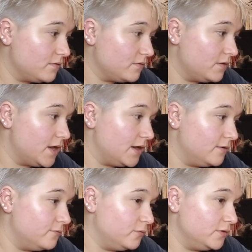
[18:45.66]

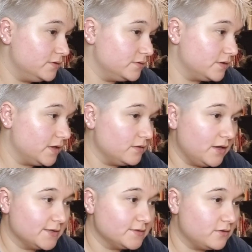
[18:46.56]
have what they
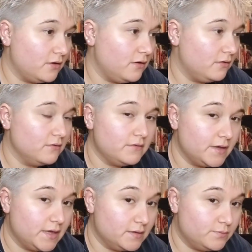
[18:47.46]
like to call
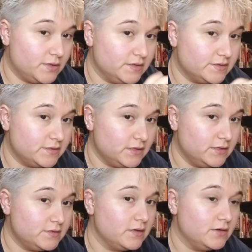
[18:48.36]

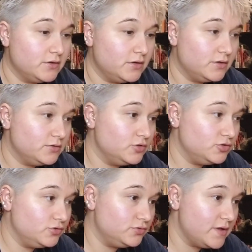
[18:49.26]
NPCs
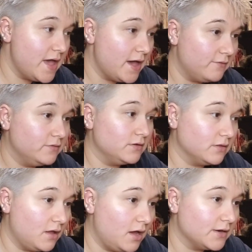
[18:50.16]
have a
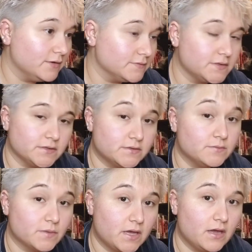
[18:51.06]
lot of
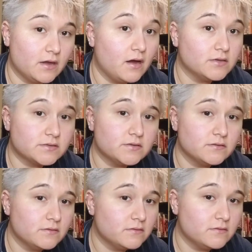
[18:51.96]
system chaos.
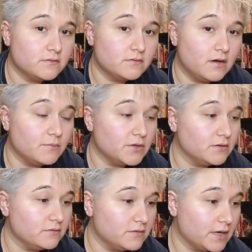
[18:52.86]
I
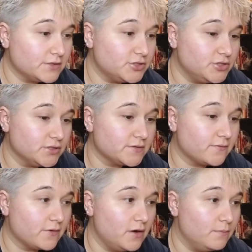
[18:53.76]
mean, that's just
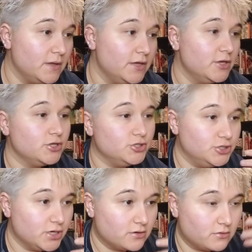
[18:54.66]
from
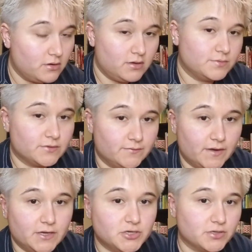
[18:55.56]
general
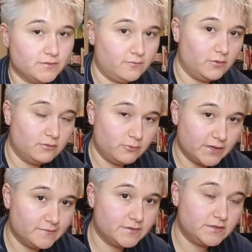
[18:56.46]
observation of what we
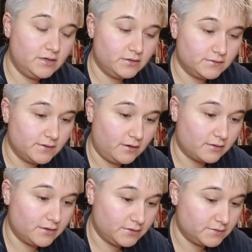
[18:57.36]
have seen in
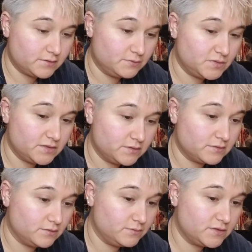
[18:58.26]
talking to some
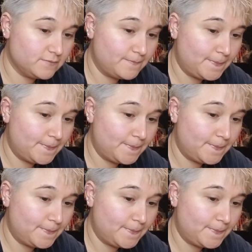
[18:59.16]
systems.